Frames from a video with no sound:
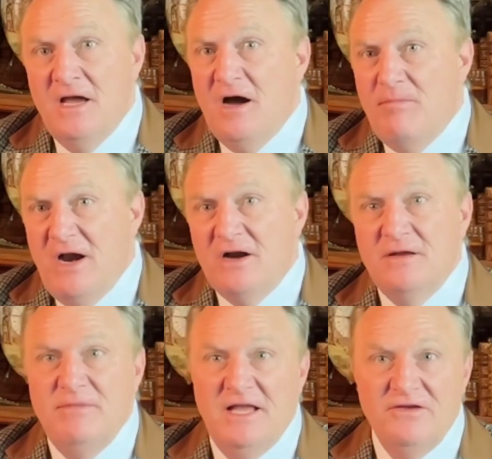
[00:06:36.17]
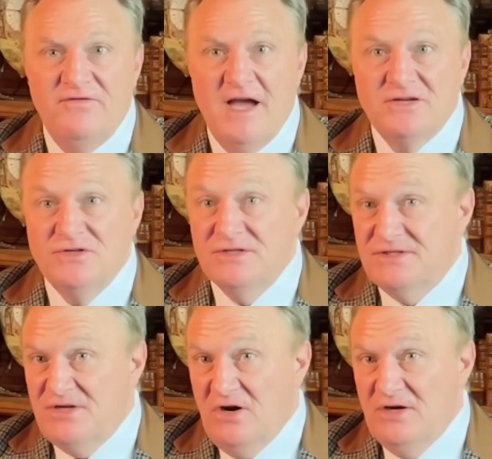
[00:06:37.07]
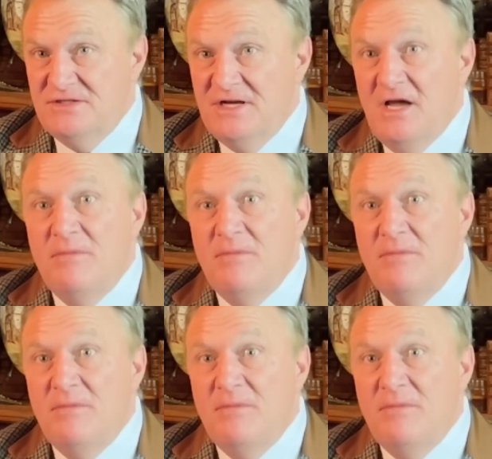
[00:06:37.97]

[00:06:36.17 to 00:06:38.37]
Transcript: American manufacturers surged,